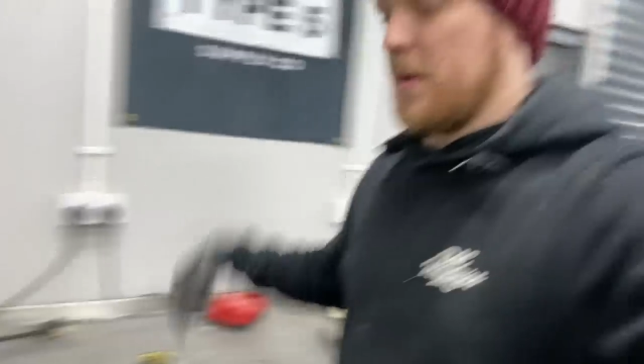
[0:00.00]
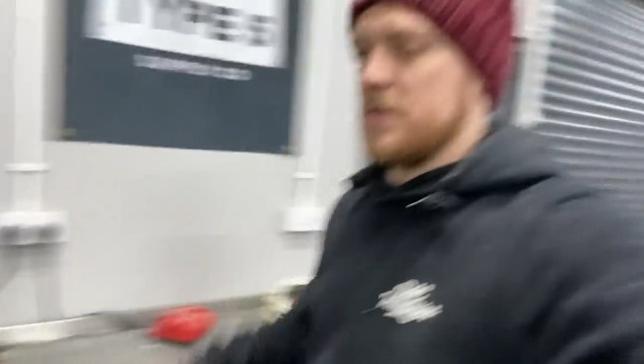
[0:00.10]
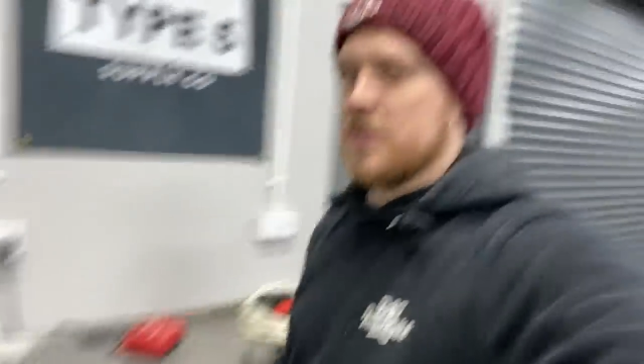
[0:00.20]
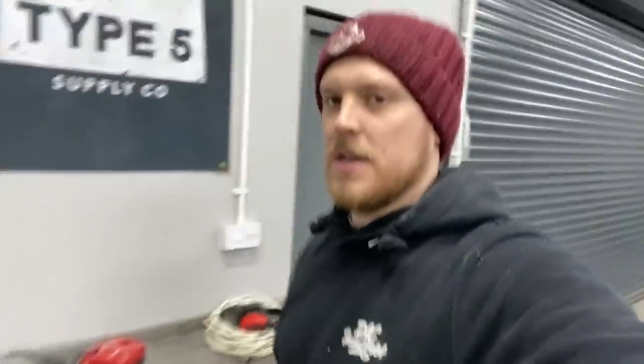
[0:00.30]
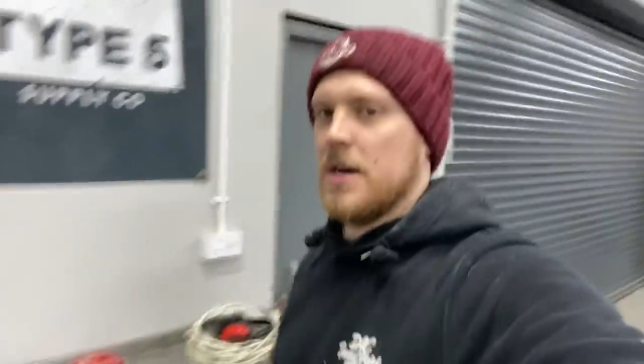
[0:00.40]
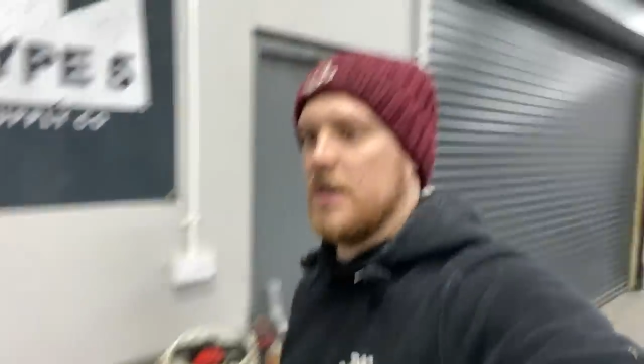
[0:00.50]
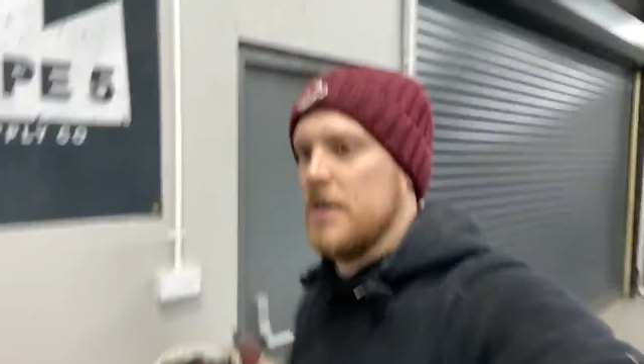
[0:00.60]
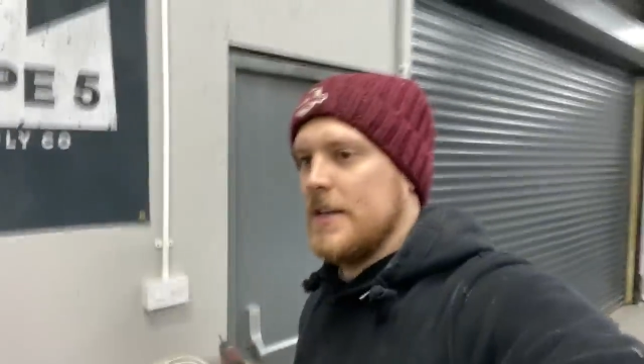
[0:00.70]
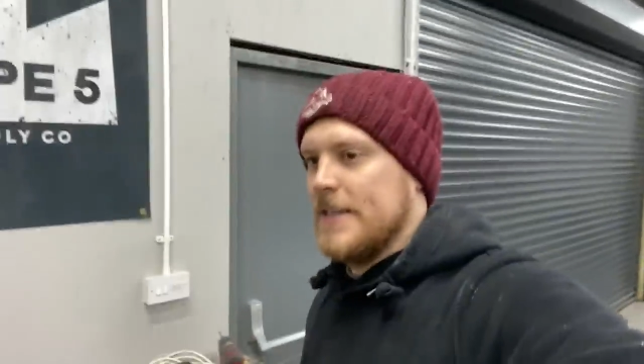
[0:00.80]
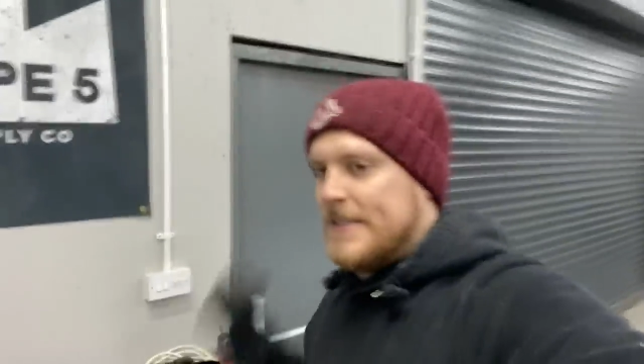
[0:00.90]
into the car.
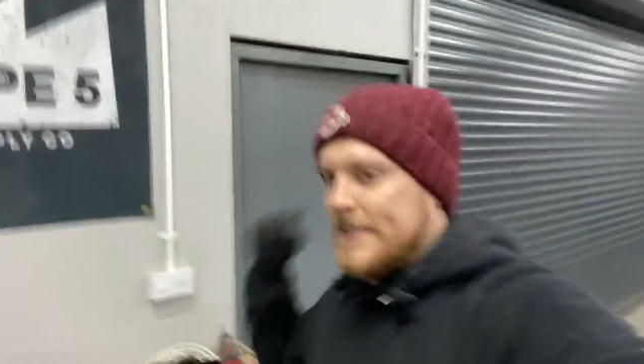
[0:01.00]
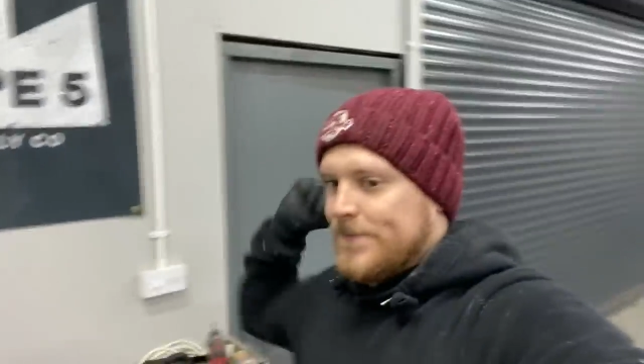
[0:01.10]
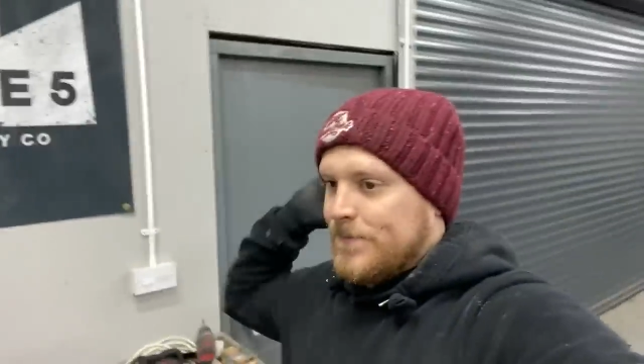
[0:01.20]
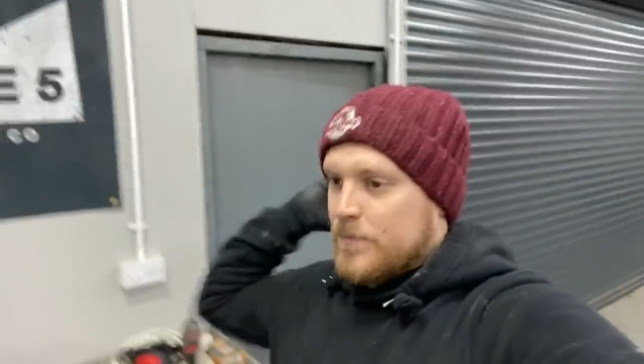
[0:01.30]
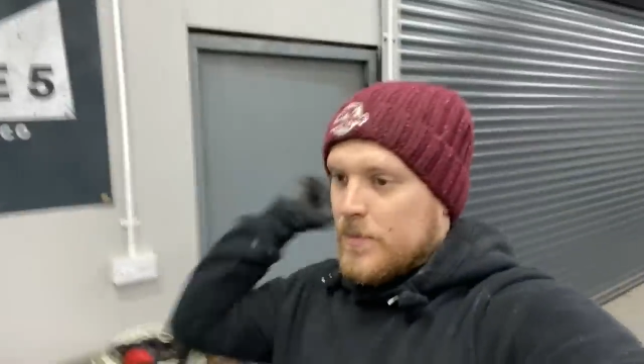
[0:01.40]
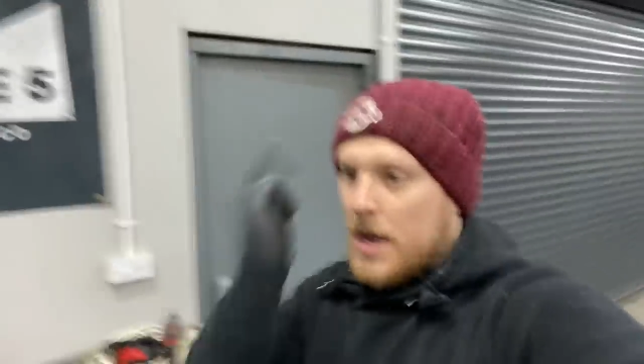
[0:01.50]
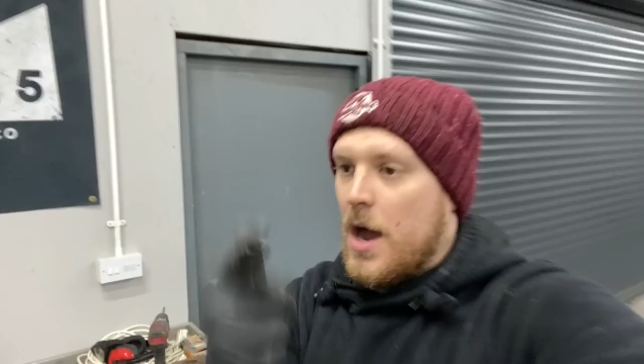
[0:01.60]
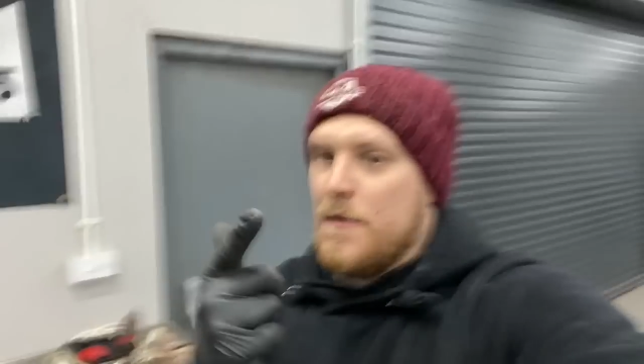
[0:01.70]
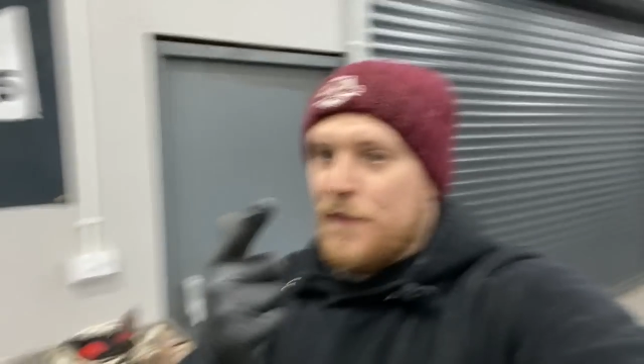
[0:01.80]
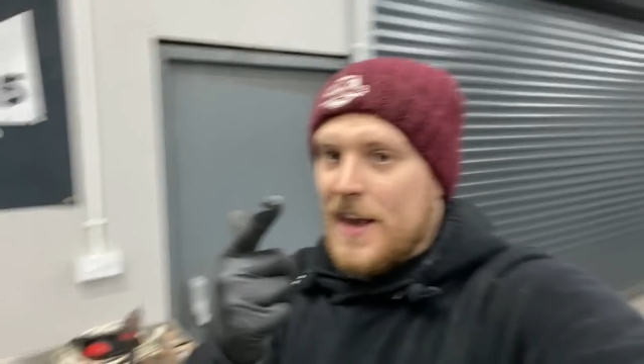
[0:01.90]

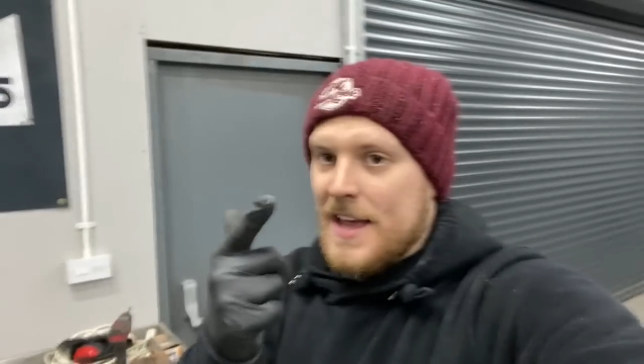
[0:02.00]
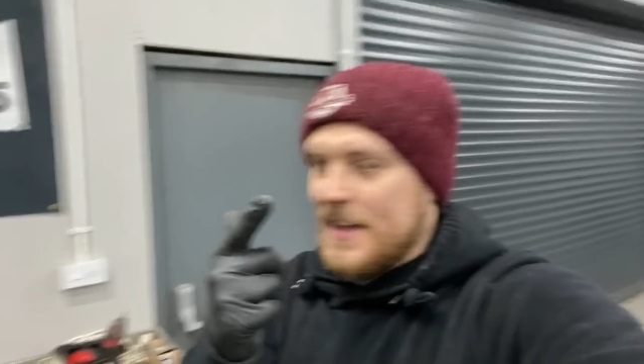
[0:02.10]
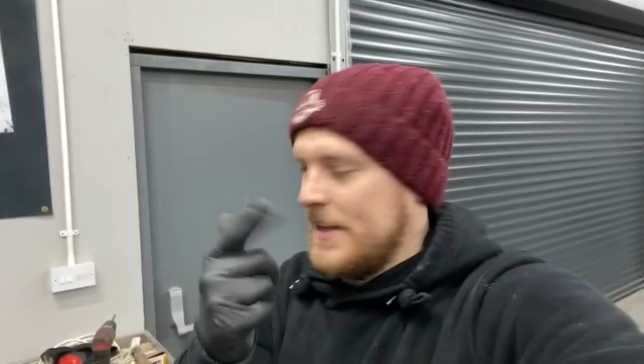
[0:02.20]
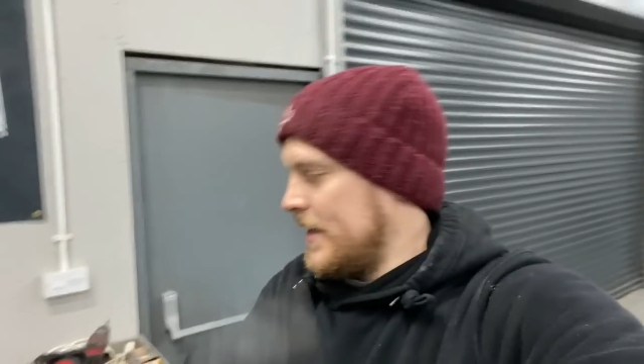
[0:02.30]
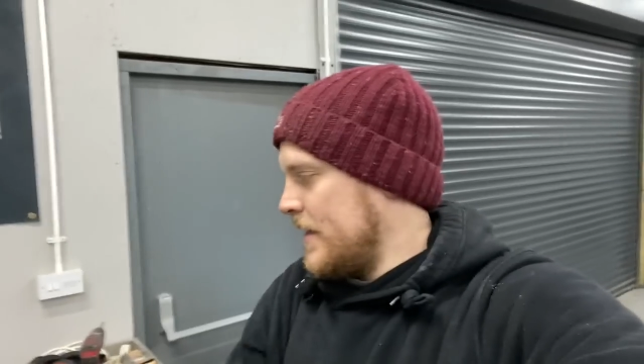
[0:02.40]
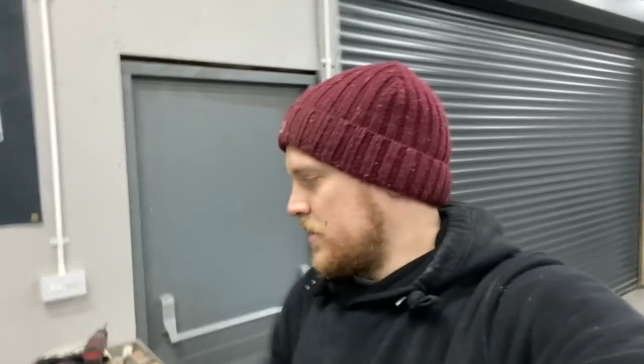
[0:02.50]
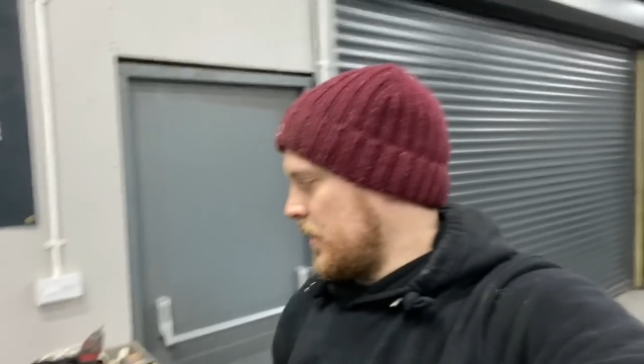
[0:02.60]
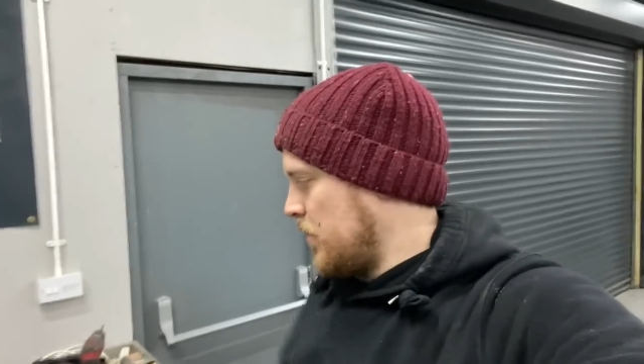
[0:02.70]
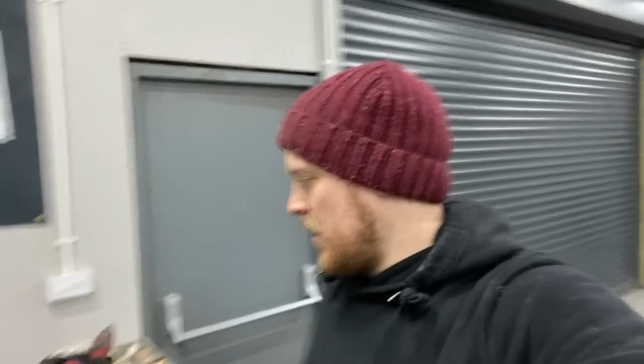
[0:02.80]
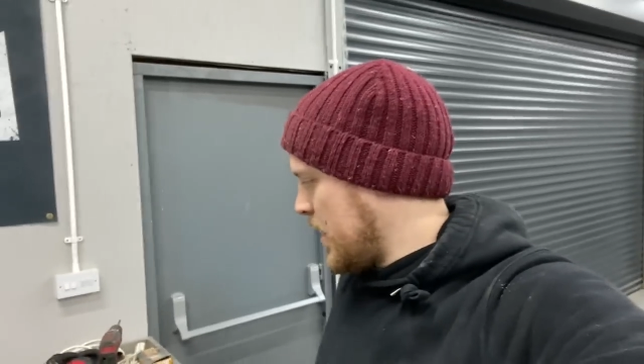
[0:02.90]
Hopefully it's going
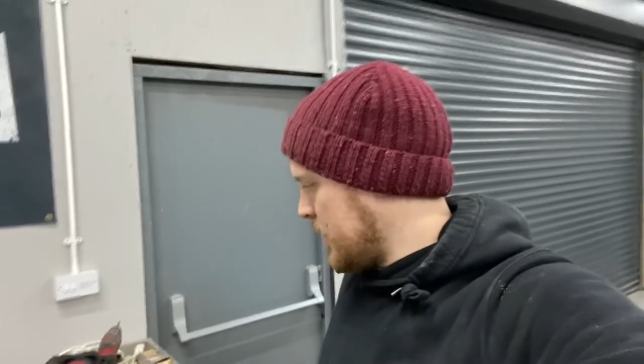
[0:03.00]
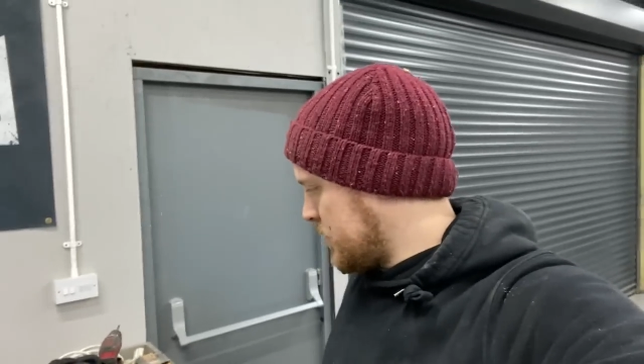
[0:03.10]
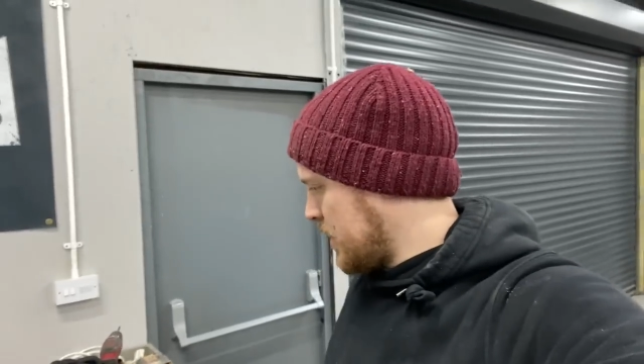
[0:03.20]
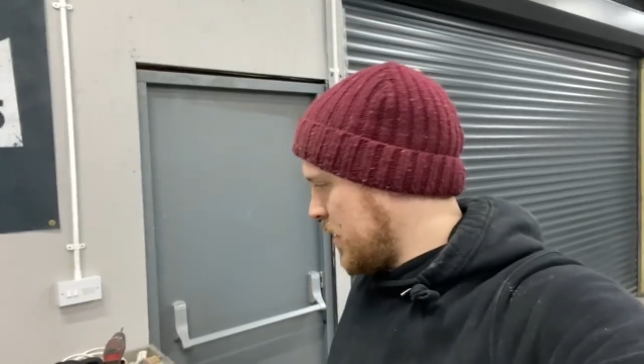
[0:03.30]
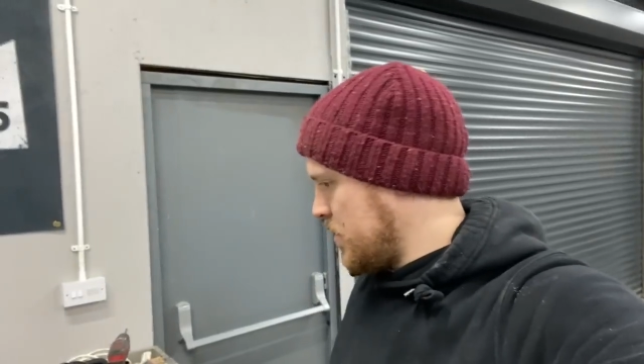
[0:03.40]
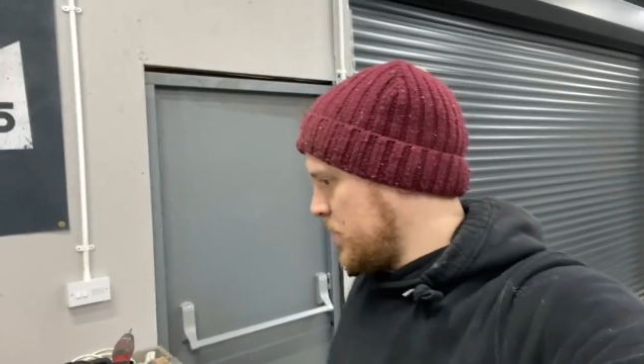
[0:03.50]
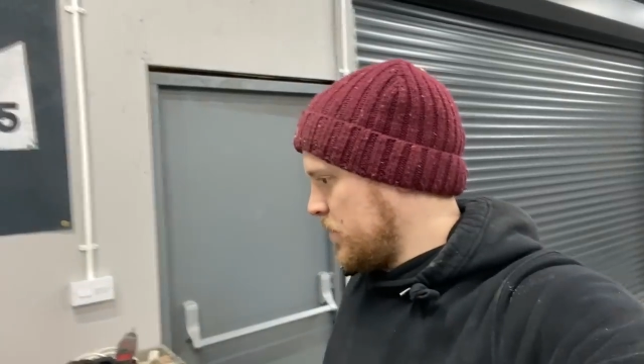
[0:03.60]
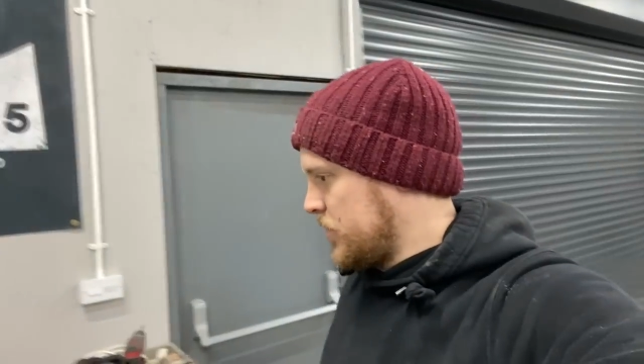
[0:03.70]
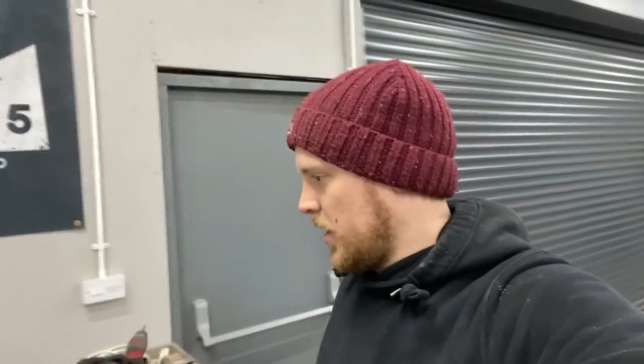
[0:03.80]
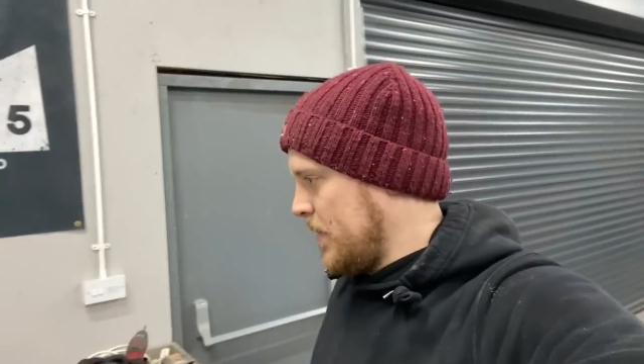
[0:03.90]
to work. So
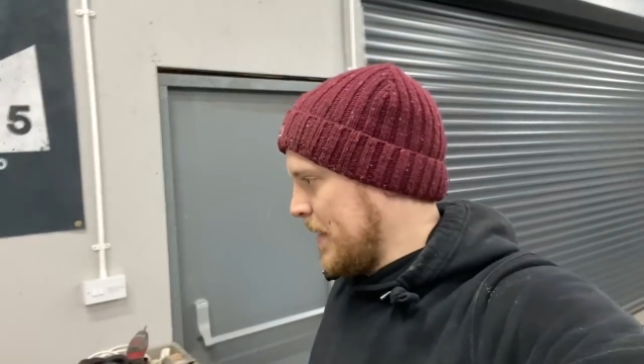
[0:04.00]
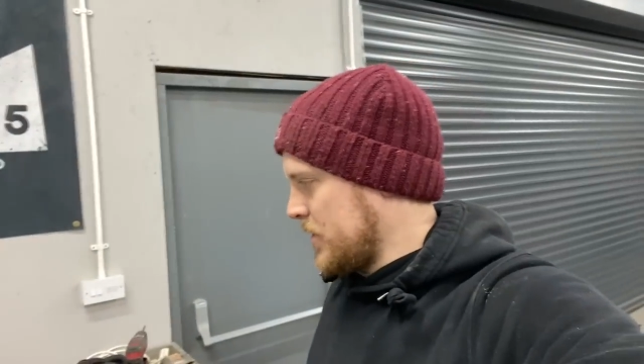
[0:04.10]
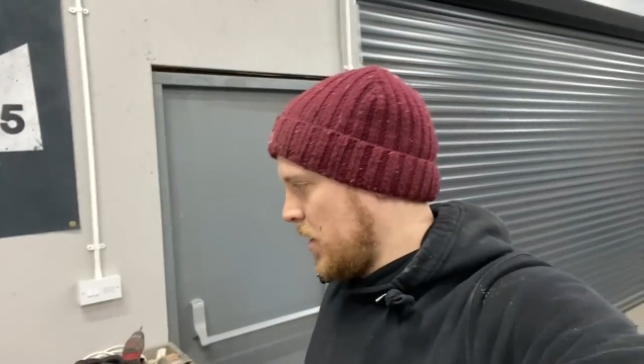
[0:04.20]
time lapse